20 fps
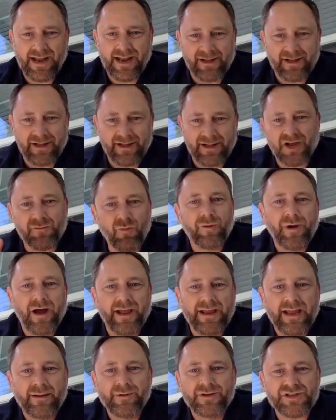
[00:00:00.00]
And I'll talk more
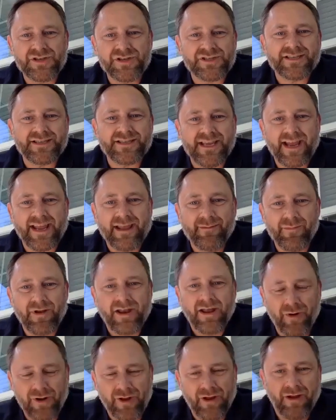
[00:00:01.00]
about him in just a second,
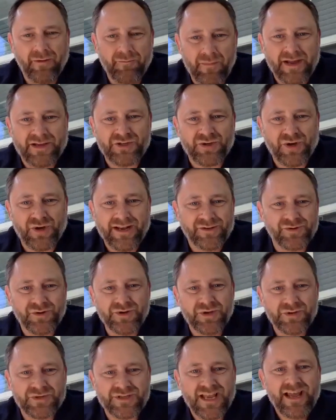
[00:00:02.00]
but I want to make sure I
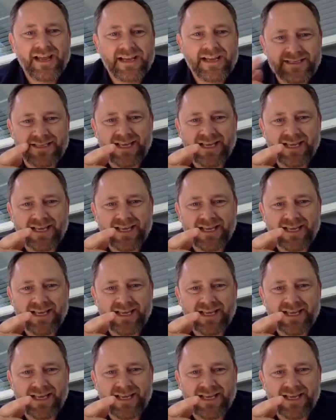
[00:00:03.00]
introduce